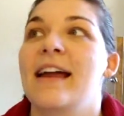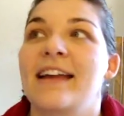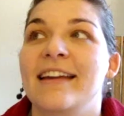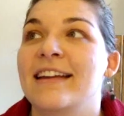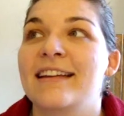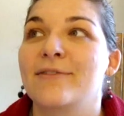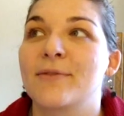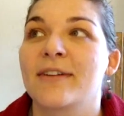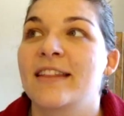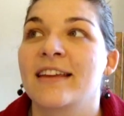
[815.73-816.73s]

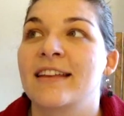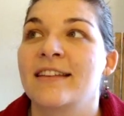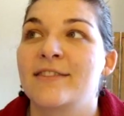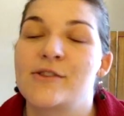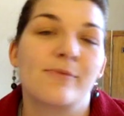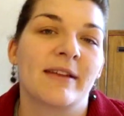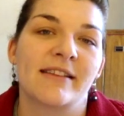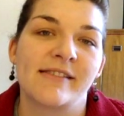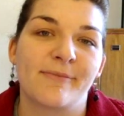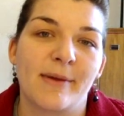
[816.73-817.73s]
And within 2
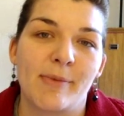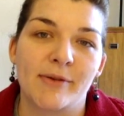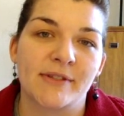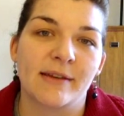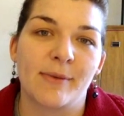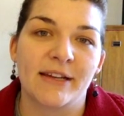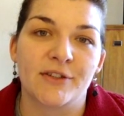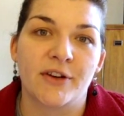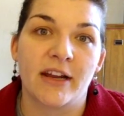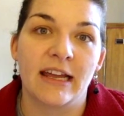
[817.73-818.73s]
minutes of me posting a
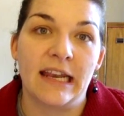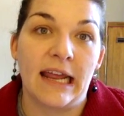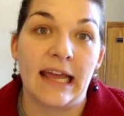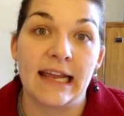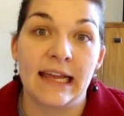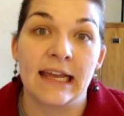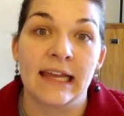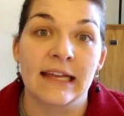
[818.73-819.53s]
picture in a